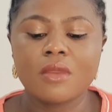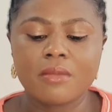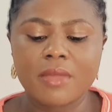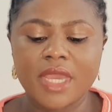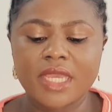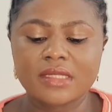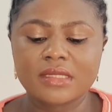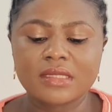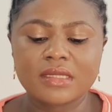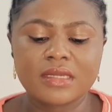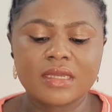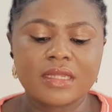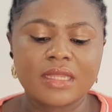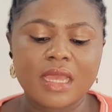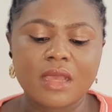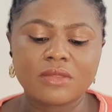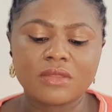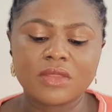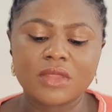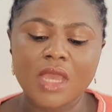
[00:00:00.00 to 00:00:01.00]
my skin.
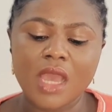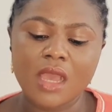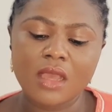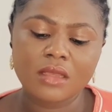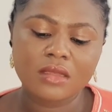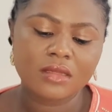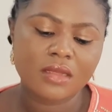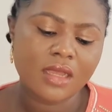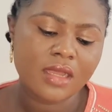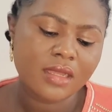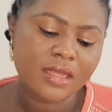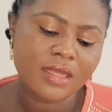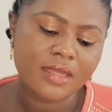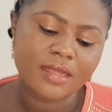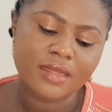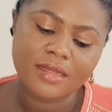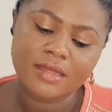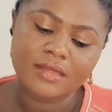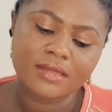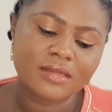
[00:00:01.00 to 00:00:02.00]
And that,
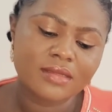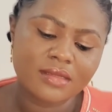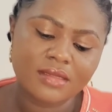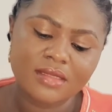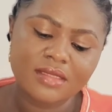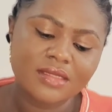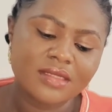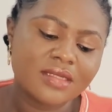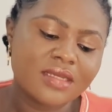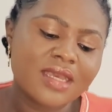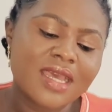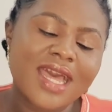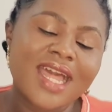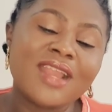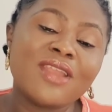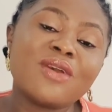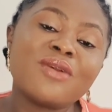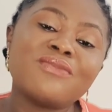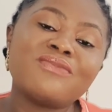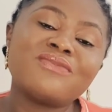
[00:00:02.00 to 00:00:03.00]
I
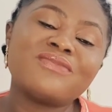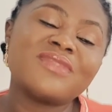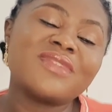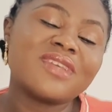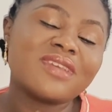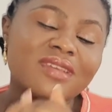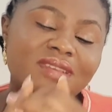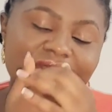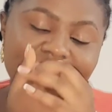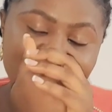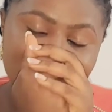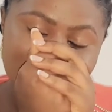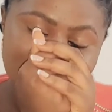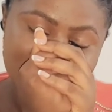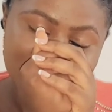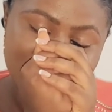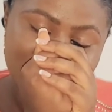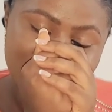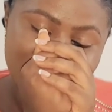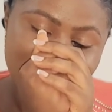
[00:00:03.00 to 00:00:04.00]
love,
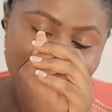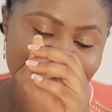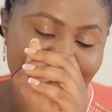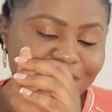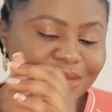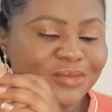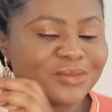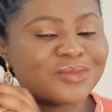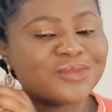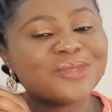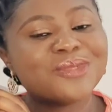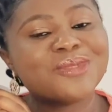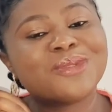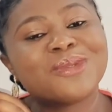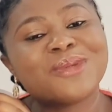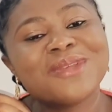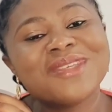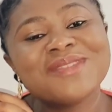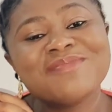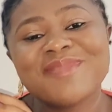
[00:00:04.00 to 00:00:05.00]
oh
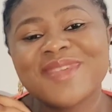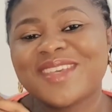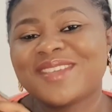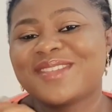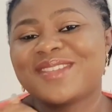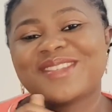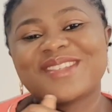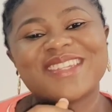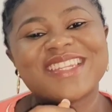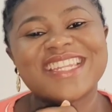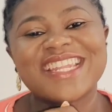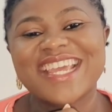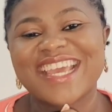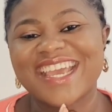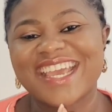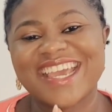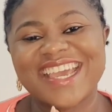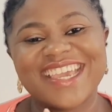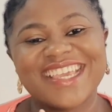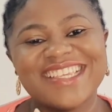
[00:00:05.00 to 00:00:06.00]
no, it smells so
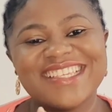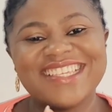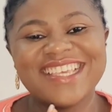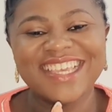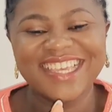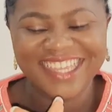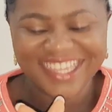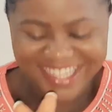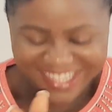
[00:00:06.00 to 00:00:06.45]
nice.